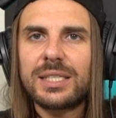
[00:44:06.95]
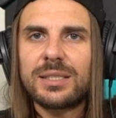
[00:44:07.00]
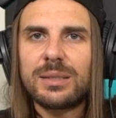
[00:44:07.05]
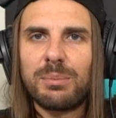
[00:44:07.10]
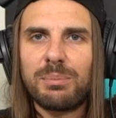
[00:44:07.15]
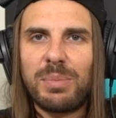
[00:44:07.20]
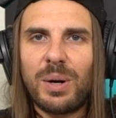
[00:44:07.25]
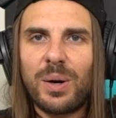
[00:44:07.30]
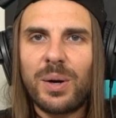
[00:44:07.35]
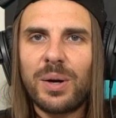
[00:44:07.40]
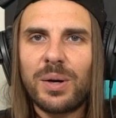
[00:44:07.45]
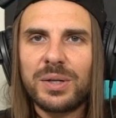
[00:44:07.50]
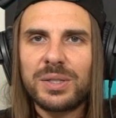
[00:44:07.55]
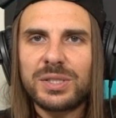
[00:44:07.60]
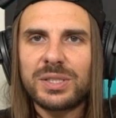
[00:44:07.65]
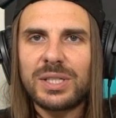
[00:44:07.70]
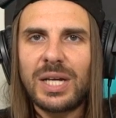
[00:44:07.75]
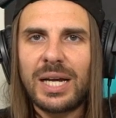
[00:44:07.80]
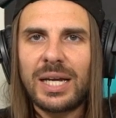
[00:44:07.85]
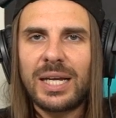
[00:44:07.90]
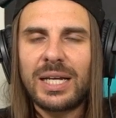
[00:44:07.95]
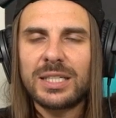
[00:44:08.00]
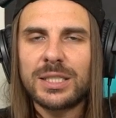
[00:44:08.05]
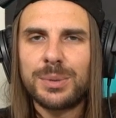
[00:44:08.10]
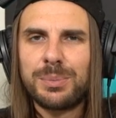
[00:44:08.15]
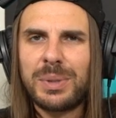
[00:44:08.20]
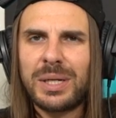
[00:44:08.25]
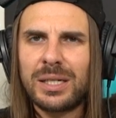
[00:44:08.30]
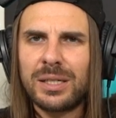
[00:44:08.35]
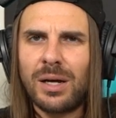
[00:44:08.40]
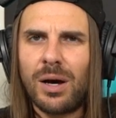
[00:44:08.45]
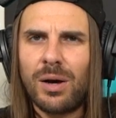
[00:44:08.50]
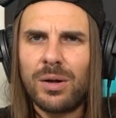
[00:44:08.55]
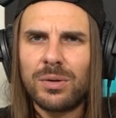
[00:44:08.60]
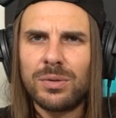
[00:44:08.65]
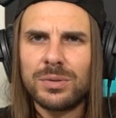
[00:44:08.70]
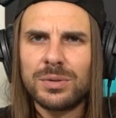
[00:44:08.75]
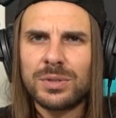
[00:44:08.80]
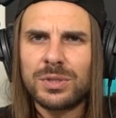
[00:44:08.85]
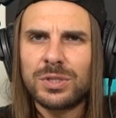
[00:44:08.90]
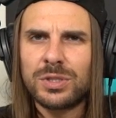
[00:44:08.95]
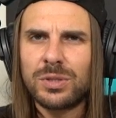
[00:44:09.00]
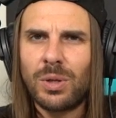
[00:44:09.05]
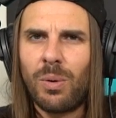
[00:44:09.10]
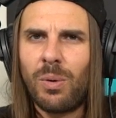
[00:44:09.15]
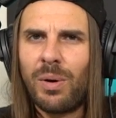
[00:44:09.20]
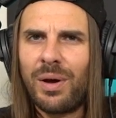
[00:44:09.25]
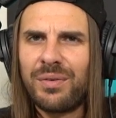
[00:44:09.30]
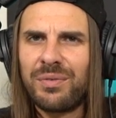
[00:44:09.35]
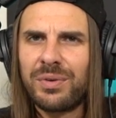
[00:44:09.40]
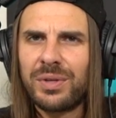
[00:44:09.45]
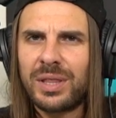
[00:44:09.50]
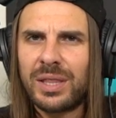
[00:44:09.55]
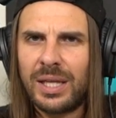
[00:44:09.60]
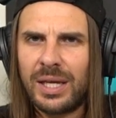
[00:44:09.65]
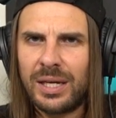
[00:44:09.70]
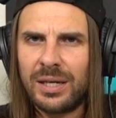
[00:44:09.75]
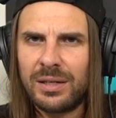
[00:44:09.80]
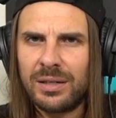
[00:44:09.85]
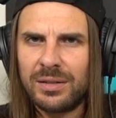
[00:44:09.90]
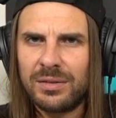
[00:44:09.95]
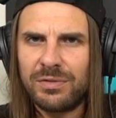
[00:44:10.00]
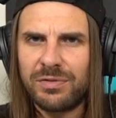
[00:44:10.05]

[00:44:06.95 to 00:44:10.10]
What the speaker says: Burgers. I guess McDonald's stole everything